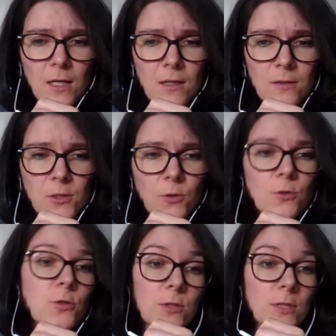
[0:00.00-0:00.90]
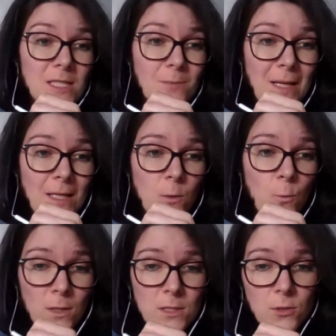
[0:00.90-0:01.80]
Uh, so could you
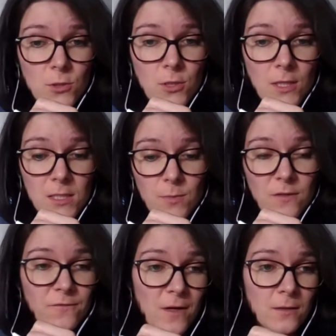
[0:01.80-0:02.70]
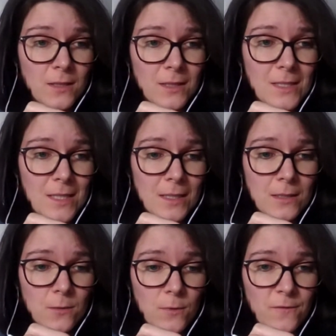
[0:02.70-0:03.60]
explain what solution has been found at the
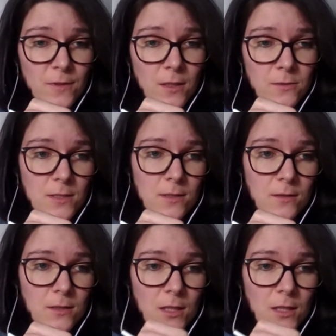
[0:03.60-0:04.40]
end with the Council?